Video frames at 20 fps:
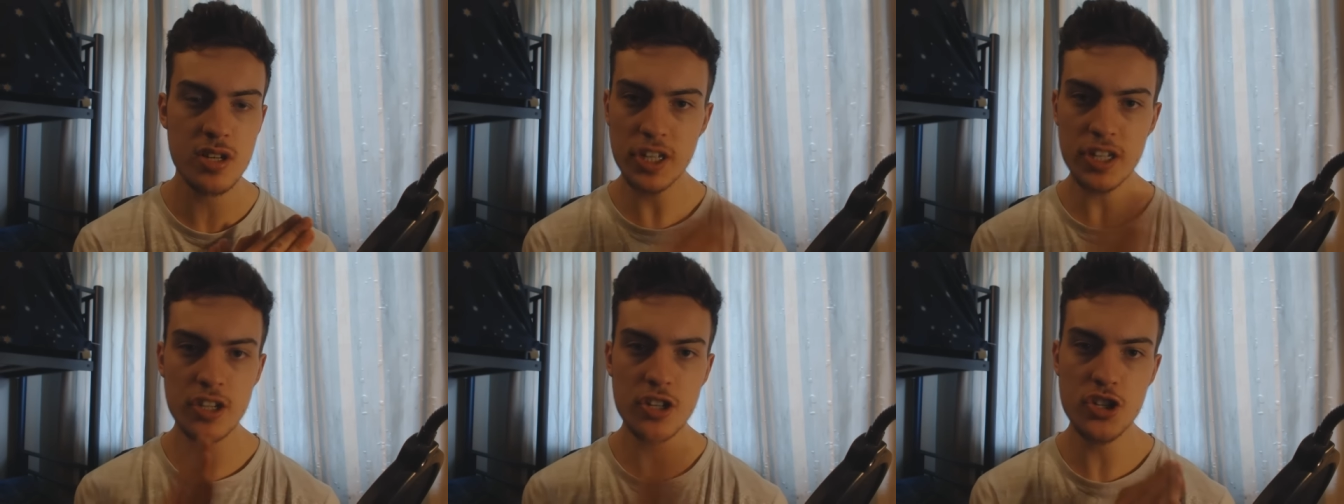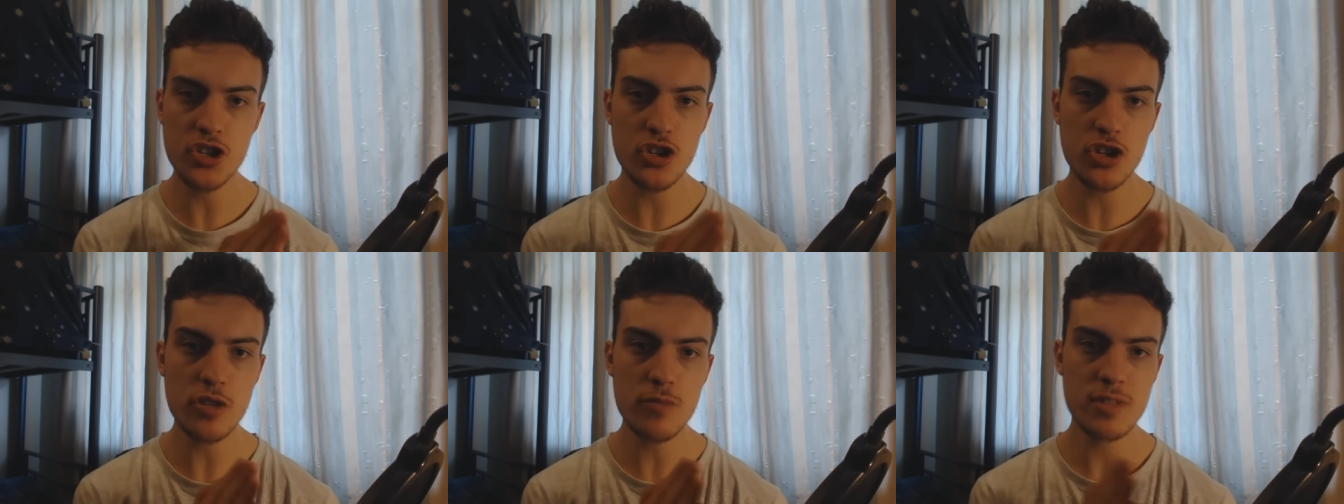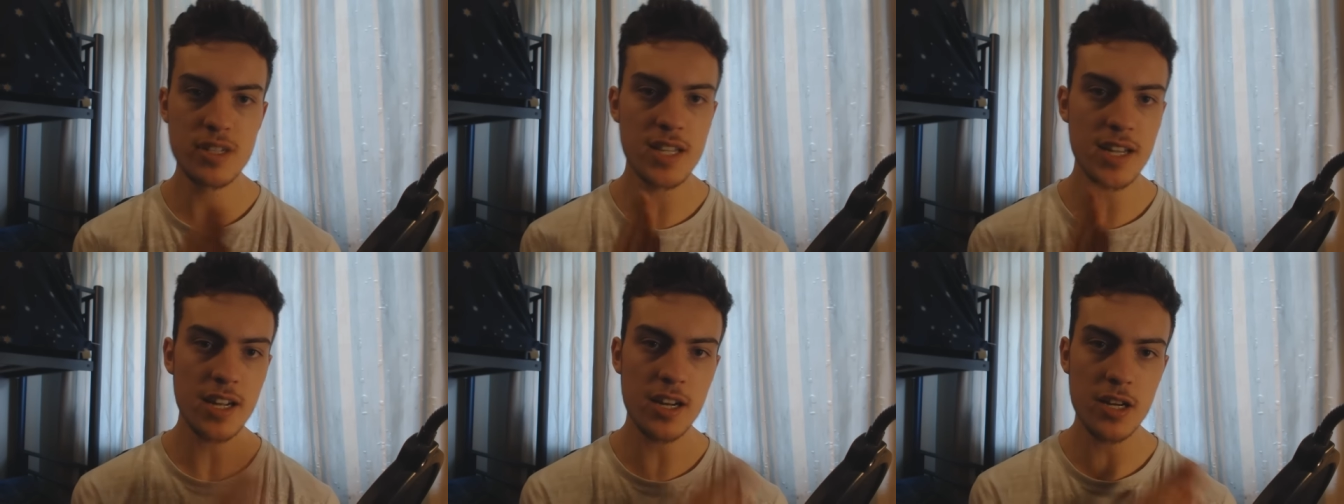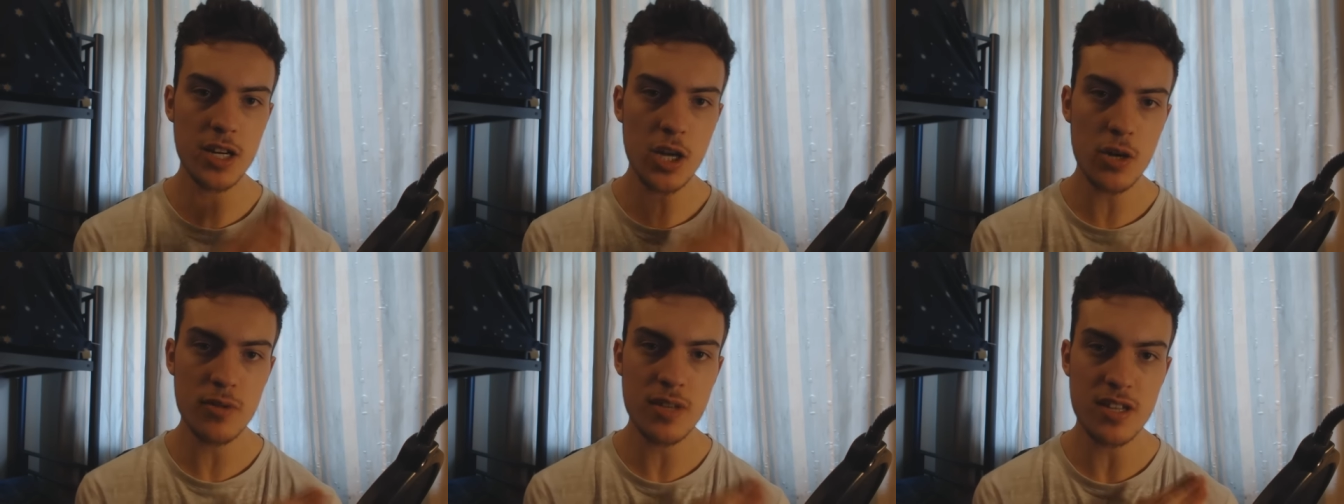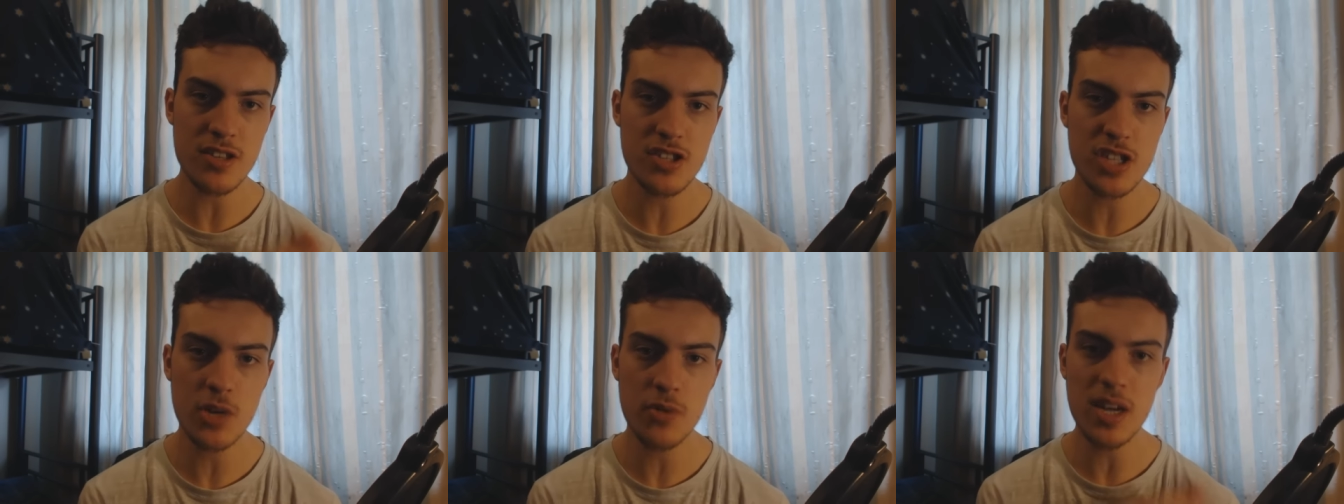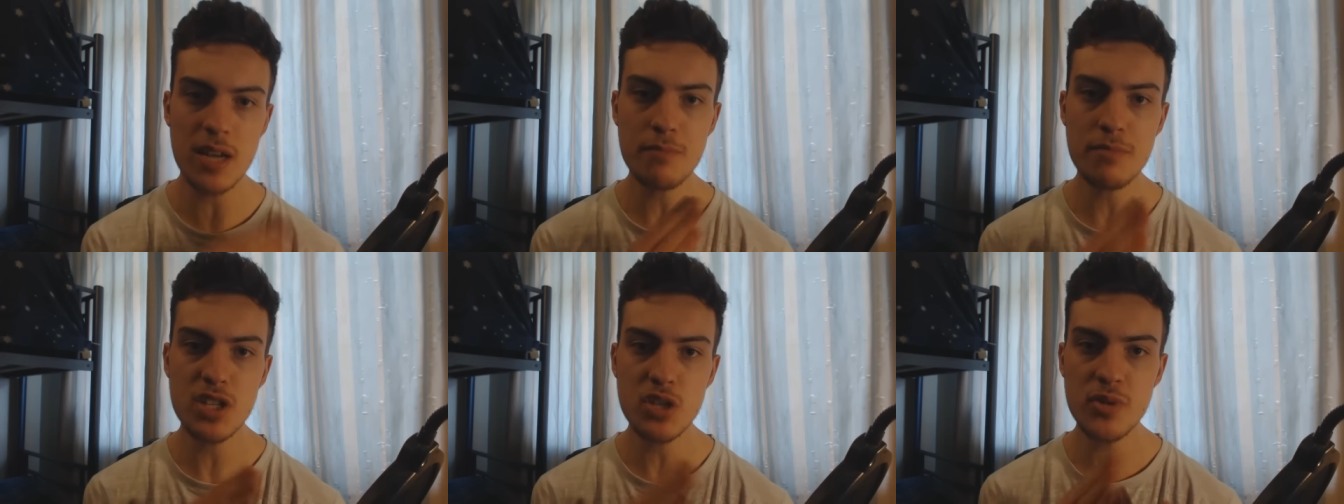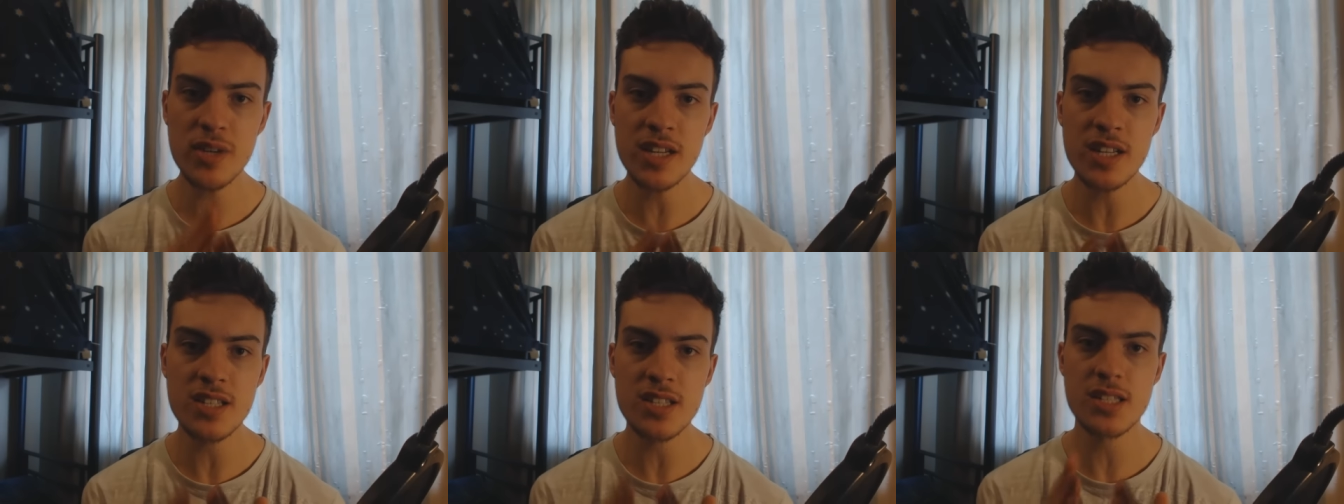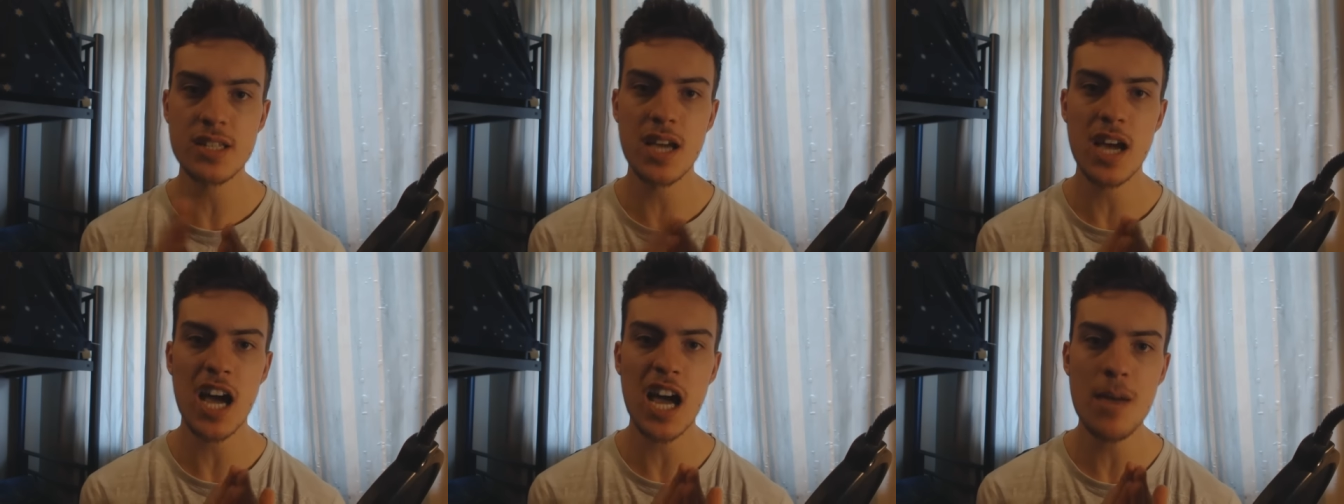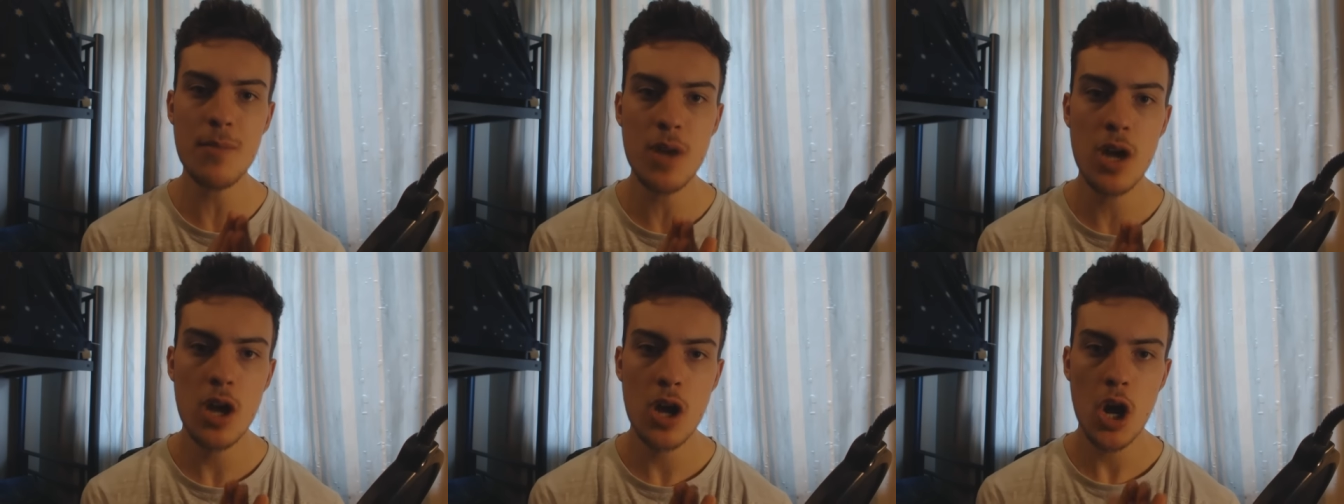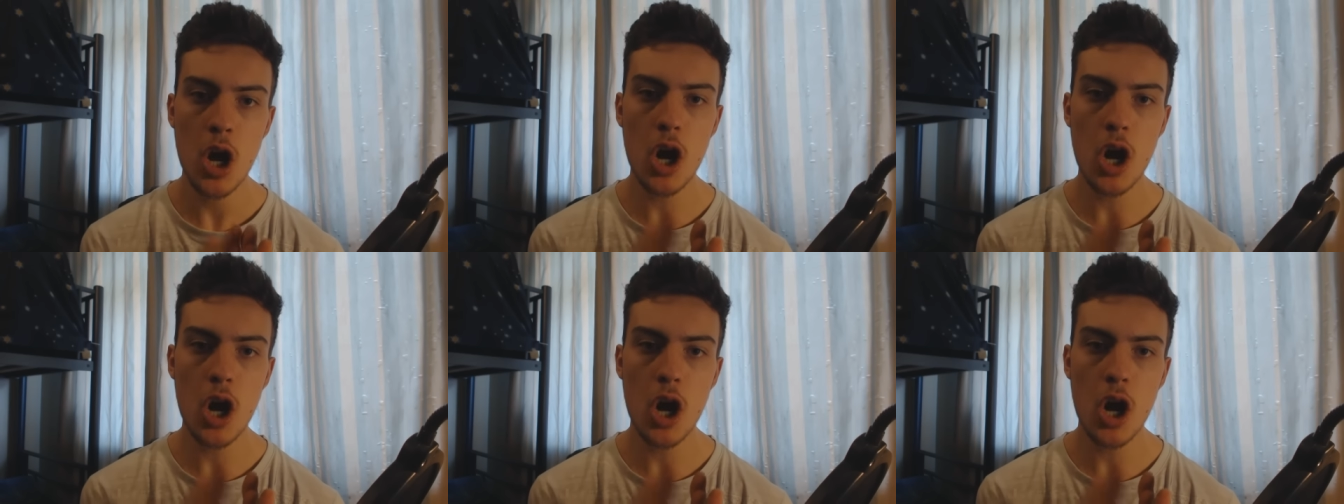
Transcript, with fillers: we can assume didn't know this, so in between his time